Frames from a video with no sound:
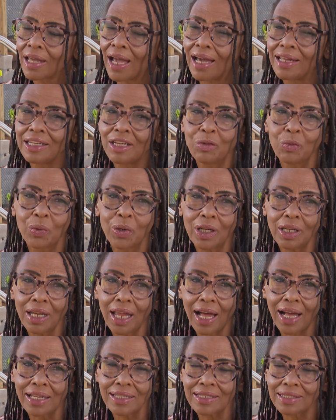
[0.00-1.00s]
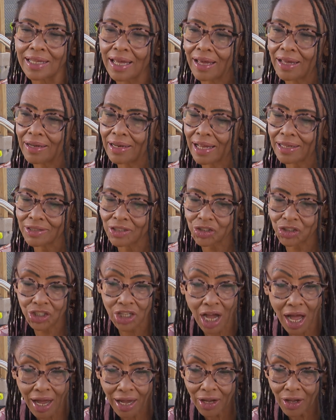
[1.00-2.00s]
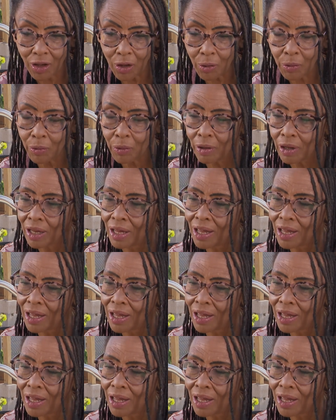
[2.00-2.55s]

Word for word: I didn't realize that as a child